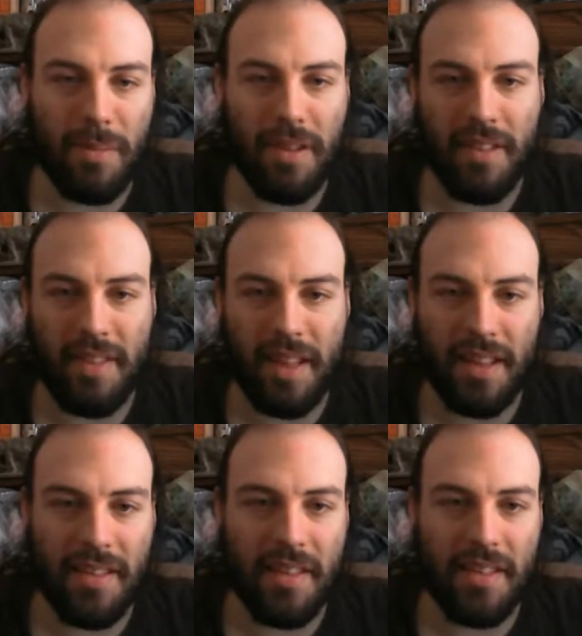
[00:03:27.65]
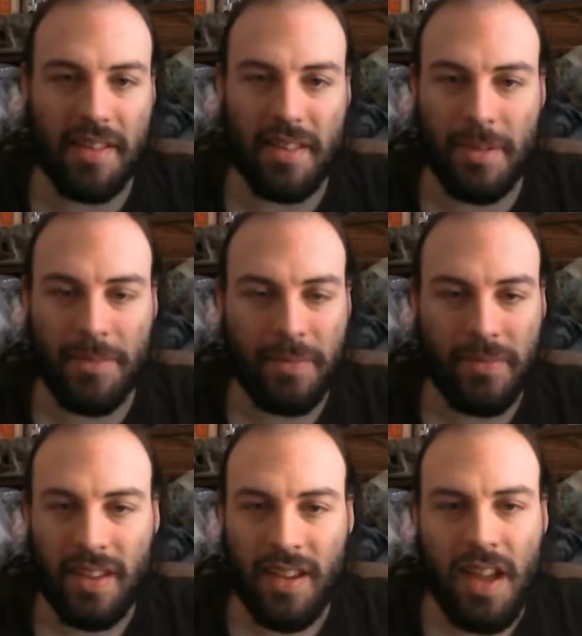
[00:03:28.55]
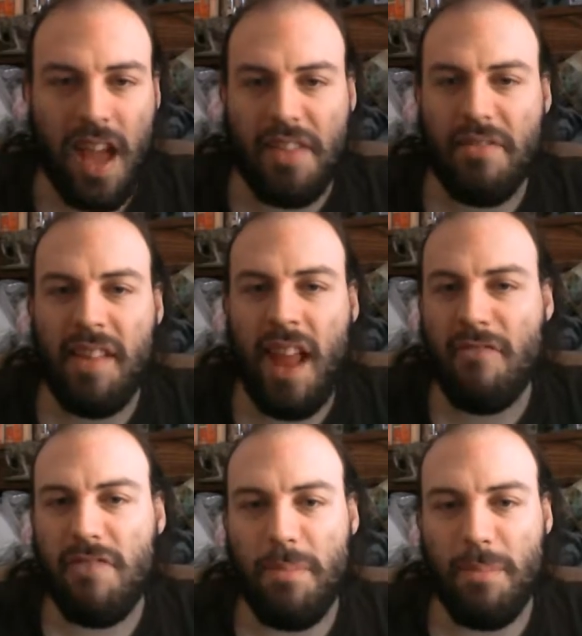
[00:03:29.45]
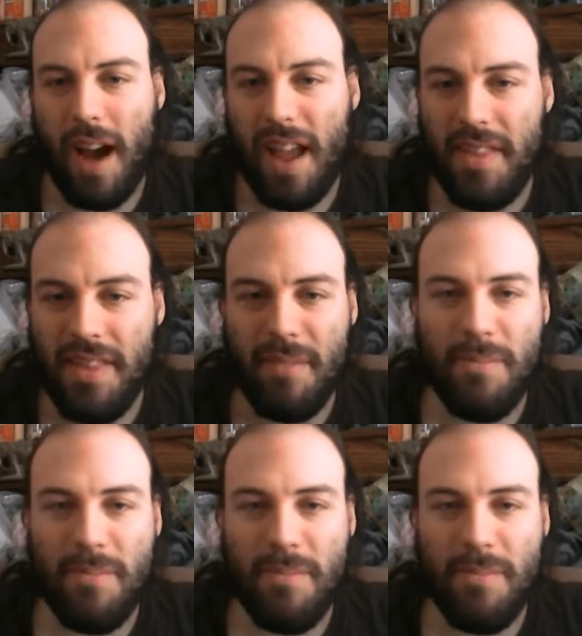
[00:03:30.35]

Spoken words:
I bought the second season. And the reason I haven't really buying them,